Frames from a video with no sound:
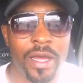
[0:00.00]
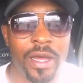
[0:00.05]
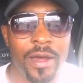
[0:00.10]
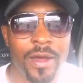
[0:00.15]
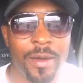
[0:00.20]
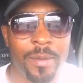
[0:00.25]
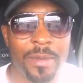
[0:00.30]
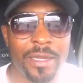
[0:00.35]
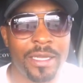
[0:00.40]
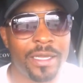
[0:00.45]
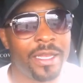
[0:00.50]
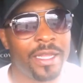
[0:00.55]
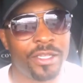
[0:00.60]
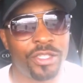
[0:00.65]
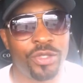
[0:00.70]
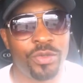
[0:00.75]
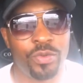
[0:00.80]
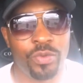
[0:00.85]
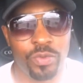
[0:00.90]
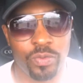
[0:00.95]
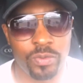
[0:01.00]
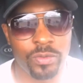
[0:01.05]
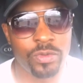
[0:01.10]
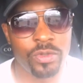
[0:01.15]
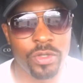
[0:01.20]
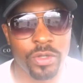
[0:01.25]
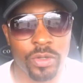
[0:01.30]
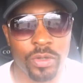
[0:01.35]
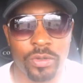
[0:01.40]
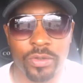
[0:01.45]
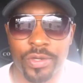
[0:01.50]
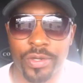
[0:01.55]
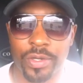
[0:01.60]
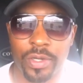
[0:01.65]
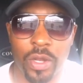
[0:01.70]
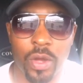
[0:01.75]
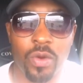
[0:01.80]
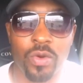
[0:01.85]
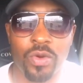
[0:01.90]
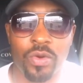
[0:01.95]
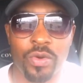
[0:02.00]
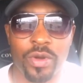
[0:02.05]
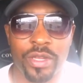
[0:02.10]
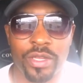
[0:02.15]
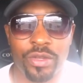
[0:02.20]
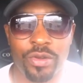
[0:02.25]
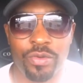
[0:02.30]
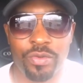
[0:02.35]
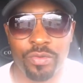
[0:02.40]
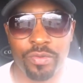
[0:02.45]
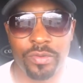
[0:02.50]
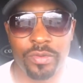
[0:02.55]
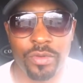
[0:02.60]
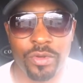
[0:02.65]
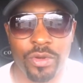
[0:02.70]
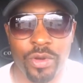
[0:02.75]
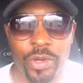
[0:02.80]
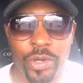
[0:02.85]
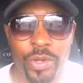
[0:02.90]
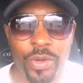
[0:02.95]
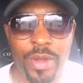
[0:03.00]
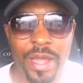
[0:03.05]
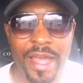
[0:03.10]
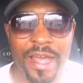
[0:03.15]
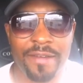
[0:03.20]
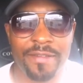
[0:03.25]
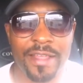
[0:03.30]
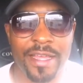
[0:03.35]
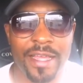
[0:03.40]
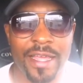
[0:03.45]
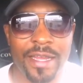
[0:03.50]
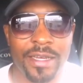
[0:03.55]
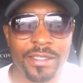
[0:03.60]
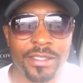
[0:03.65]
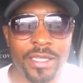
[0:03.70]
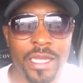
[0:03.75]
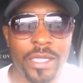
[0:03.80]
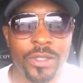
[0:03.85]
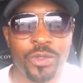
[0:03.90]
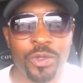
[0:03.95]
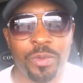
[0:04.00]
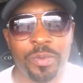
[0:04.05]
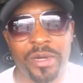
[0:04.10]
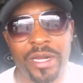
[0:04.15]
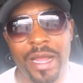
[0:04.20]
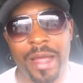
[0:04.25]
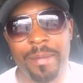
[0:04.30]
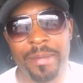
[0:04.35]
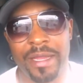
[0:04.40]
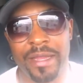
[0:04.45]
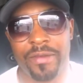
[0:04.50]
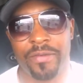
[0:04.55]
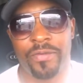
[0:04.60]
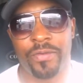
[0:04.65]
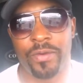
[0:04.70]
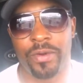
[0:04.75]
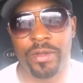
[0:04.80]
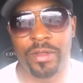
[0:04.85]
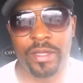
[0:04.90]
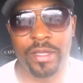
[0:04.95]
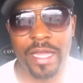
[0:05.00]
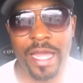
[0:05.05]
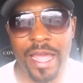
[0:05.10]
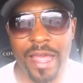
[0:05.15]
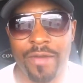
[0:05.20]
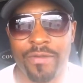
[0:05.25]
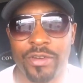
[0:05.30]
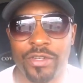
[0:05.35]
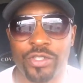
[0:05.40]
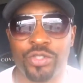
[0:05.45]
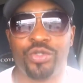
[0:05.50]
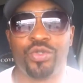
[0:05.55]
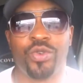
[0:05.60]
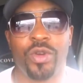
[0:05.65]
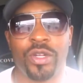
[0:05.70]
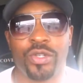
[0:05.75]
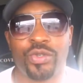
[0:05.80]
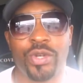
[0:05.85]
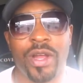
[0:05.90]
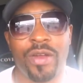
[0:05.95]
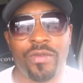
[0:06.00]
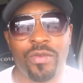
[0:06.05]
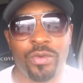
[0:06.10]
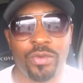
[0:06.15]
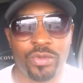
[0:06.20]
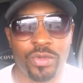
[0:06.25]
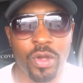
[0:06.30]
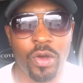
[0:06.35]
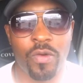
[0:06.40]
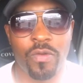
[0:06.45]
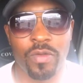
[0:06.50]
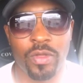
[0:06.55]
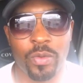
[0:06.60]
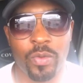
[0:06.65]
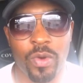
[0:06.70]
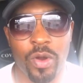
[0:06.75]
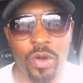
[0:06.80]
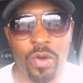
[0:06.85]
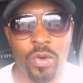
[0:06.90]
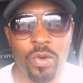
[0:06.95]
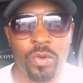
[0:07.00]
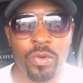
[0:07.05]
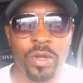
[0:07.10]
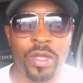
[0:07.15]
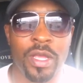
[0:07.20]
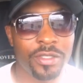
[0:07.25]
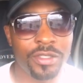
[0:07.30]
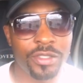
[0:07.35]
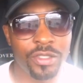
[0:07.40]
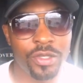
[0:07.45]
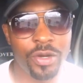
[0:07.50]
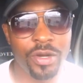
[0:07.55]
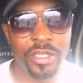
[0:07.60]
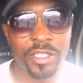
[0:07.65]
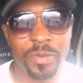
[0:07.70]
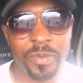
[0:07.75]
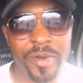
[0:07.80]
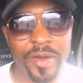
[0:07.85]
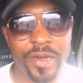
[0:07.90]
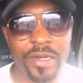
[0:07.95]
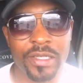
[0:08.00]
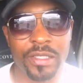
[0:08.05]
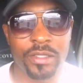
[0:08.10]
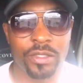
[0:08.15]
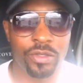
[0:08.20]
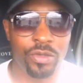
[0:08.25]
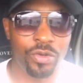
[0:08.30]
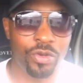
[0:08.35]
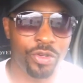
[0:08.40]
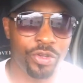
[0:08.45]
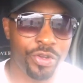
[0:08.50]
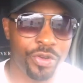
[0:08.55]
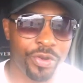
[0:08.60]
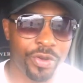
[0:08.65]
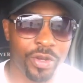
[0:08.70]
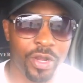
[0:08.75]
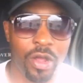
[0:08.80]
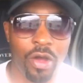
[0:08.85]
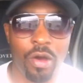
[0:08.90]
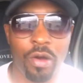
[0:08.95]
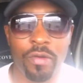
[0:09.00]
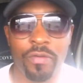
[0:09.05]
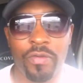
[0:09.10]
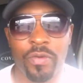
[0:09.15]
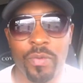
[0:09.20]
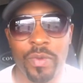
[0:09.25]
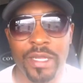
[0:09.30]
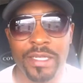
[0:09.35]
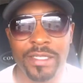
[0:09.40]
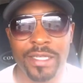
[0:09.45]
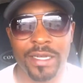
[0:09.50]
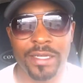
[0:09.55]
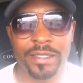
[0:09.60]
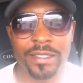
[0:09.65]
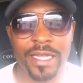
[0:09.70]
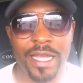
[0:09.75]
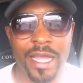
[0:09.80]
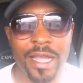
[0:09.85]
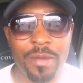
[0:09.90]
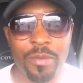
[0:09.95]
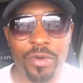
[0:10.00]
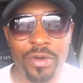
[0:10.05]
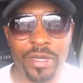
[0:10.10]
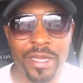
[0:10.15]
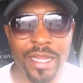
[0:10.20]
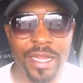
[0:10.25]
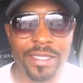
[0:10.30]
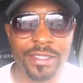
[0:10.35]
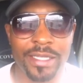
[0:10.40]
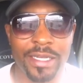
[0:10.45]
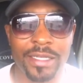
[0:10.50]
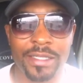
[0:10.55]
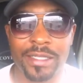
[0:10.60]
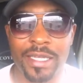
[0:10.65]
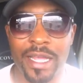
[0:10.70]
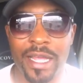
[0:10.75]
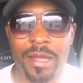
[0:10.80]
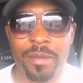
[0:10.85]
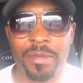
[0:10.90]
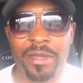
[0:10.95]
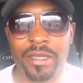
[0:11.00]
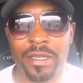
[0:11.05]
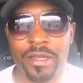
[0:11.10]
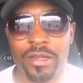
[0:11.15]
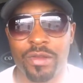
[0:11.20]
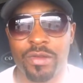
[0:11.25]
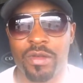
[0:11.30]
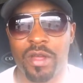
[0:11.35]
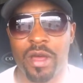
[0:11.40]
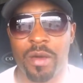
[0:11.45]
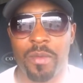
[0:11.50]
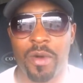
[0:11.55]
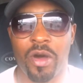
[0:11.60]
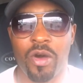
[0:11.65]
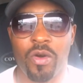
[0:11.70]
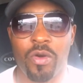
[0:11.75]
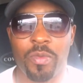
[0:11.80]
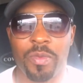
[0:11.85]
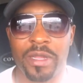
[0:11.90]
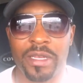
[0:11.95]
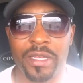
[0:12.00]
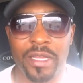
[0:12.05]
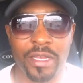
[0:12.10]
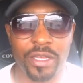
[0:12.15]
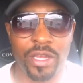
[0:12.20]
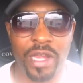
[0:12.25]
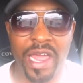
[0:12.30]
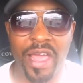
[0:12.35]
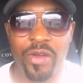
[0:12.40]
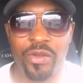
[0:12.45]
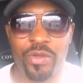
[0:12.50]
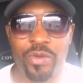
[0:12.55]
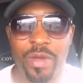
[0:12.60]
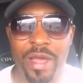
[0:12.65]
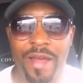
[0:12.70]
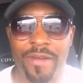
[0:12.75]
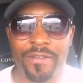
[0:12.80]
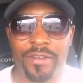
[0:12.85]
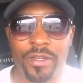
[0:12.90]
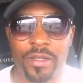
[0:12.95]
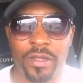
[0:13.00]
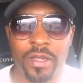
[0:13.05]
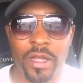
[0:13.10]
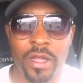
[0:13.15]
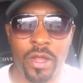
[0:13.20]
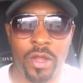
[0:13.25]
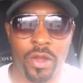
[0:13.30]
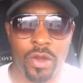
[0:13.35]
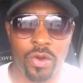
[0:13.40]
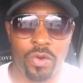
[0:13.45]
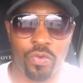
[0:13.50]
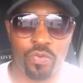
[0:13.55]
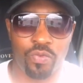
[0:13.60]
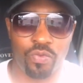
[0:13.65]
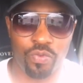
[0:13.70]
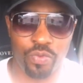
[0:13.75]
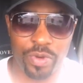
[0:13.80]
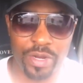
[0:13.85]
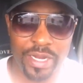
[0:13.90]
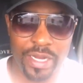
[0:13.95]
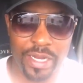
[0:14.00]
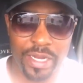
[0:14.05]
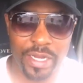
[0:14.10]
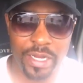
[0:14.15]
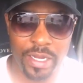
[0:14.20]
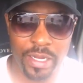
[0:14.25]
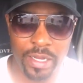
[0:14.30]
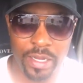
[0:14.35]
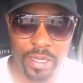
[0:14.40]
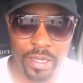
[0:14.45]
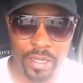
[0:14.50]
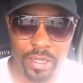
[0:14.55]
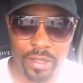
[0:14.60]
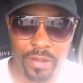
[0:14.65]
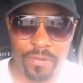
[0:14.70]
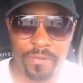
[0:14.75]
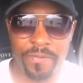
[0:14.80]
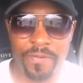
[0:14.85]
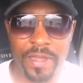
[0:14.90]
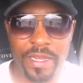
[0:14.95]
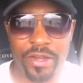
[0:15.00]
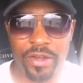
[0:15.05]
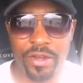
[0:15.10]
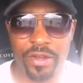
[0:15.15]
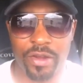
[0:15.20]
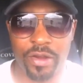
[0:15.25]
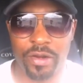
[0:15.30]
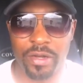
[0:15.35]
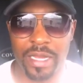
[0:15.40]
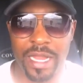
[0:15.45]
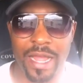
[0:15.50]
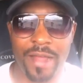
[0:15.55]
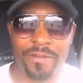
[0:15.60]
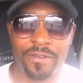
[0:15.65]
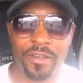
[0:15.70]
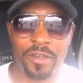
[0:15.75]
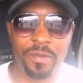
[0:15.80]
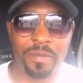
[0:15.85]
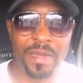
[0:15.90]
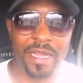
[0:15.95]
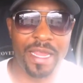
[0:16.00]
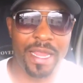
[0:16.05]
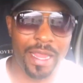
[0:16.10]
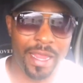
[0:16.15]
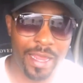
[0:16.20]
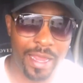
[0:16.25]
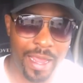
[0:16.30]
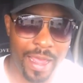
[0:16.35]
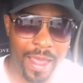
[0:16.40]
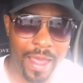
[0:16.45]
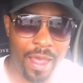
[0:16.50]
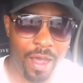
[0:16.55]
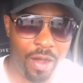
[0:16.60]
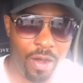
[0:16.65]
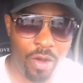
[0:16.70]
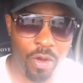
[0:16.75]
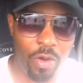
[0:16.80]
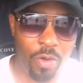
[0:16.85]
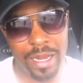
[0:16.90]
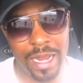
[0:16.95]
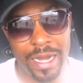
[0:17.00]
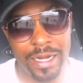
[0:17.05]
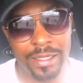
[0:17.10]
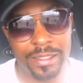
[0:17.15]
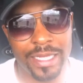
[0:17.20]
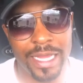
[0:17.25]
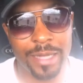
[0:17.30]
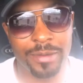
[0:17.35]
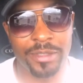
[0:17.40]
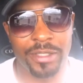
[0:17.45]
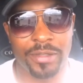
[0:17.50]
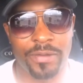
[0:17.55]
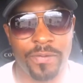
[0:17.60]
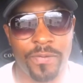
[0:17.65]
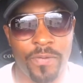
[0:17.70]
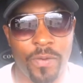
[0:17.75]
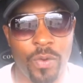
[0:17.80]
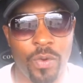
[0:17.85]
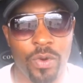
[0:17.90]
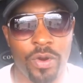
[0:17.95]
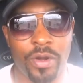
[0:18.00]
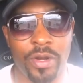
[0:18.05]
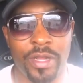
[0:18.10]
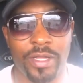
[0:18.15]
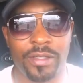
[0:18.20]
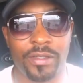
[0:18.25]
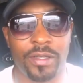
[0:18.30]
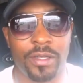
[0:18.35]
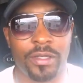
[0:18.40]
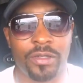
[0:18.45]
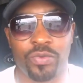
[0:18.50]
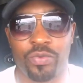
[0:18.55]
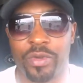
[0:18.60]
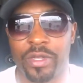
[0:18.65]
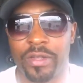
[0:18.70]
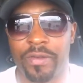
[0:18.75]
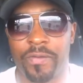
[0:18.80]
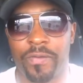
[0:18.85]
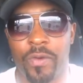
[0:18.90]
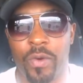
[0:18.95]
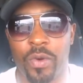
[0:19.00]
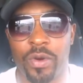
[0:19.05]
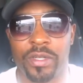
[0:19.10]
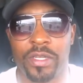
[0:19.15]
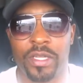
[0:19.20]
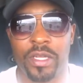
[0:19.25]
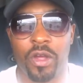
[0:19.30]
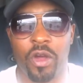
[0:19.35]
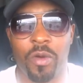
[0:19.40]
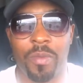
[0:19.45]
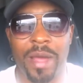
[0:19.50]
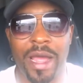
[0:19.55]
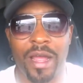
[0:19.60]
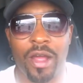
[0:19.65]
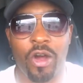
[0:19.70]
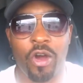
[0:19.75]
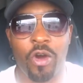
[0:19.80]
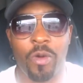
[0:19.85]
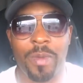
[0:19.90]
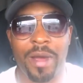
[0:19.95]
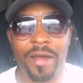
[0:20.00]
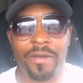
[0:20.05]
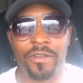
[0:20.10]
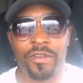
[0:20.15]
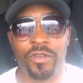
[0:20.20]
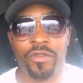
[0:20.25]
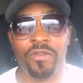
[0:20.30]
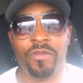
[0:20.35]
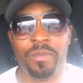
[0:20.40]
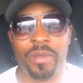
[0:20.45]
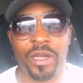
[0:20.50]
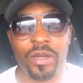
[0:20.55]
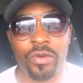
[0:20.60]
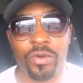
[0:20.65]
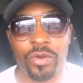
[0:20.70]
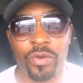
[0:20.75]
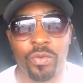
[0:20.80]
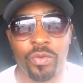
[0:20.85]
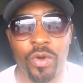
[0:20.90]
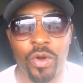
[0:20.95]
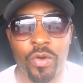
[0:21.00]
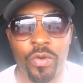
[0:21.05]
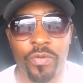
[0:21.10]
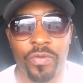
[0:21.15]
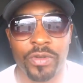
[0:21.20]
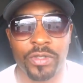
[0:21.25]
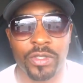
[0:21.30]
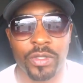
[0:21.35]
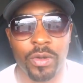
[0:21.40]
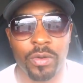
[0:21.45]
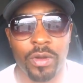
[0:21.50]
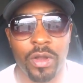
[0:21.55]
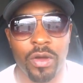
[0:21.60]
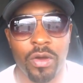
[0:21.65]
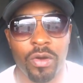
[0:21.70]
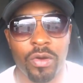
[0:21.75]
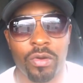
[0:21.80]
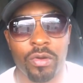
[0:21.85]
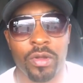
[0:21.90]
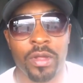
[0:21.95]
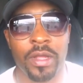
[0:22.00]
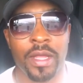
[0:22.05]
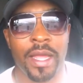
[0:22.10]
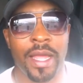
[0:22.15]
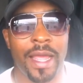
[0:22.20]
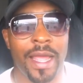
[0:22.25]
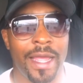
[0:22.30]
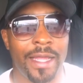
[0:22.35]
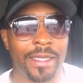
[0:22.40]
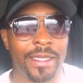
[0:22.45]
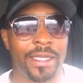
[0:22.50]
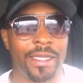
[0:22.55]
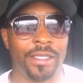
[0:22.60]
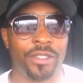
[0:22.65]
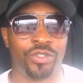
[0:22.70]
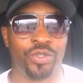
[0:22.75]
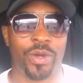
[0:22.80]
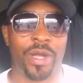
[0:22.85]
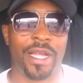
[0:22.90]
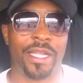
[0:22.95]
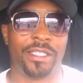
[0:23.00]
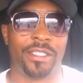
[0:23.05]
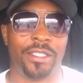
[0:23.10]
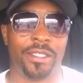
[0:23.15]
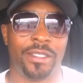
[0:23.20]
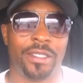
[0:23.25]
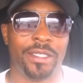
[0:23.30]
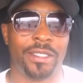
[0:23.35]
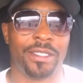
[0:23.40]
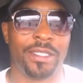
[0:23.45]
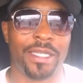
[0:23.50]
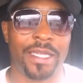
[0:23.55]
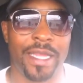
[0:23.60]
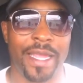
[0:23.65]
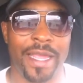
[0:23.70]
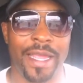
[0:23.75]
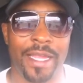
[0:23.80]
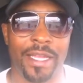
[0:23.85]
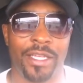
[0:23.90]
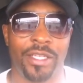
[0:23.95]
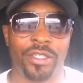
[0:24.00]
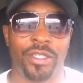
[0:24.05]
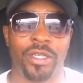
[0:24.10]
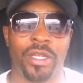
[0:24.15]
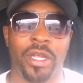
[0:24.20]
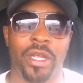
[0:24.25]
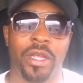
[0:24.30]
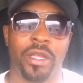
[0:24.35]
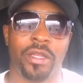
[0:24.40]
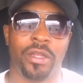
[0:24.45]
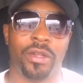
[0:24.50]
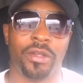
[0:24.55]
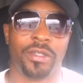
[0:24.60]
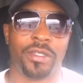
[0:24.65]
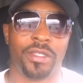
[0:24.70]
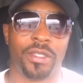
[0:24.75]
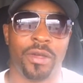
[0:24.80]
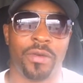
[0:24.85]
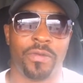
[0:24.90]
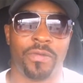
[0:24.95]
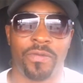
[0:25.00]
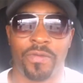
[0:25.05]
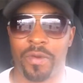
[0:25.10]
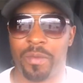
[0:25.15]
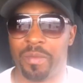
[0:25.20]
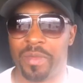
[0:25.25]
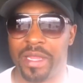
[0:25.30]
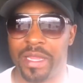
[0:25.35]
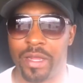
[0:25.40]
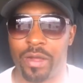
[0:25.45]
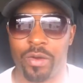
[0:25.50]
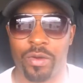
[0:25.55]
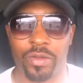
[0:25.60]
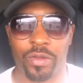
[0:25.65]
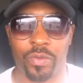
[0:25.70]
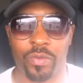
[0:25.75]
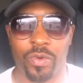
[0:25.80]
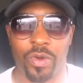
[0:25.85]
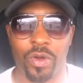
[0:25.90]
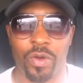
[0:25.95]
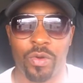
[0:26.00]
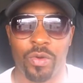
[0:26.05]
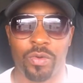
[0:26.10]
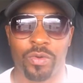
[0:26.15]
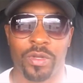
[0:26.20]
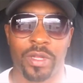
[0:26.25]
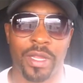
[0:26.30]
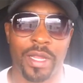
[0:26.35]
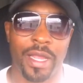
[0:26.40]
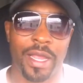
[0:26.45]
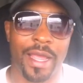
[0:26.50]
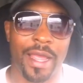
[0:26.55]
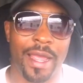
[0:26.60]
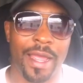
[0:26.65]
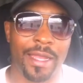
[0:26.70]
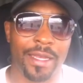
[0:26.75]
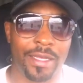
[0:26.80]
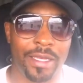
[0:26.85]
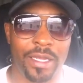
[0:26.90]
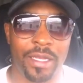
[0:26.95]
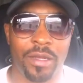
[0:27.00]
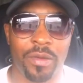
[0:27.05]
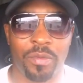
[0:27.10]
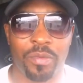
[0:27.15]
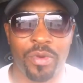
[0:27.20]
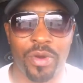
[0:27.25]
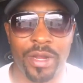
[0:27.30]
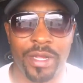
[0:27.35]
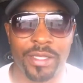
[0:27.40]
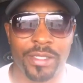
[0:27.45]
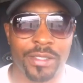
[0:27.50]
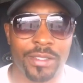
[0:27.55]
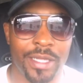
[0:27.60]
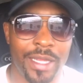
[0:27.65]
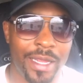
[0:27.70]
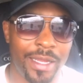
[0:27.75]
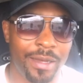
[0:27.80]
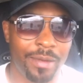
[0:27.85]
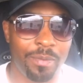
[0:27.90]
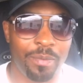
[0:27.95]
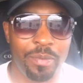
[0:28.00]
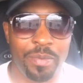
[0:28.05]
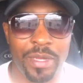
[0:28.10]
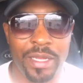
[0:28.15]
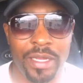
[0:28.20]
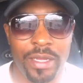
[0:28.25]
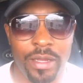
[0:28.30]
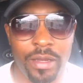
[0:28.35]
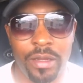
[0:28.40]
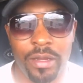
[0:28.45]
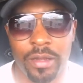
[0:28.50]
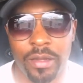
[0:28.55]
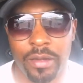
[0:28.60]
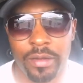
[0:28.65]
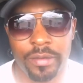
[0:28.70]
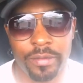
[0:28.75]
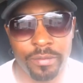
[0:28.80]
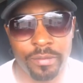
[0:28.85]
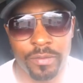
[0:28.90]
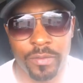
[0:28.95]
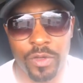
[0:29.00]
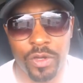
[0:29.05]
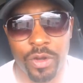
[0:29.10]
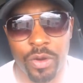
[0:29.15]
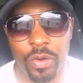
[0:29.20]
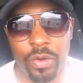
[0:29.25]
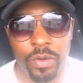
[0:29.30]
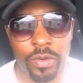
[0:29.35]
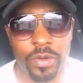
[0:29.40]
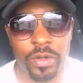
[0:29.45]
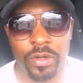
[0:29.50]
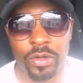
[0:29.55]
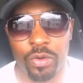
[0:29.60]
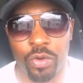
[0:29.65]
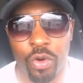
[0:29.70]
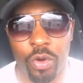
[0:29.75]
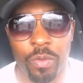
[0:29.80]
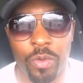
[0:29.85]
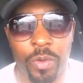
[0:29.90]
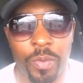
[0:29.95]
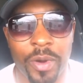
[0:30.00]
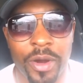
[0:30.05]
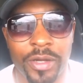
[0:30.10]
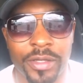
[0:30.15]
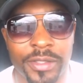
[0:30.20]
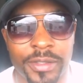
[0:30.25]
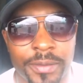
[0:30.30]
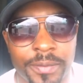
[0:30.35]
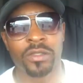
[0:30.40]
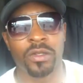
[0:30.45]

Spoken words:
Unless you're local and you have that kind of schedule. But I mean, for the average truck driver who's over the road, this is your experience. You're gone for weeks at a time or days at a time, and then you come home, and then now you have to reconfigure your life to being at home. A lot of times it's foreign. It's really foreign to go back home after you've been on the road for so long, and then try to disengage yourself from being on the road and decompress and be a normal person.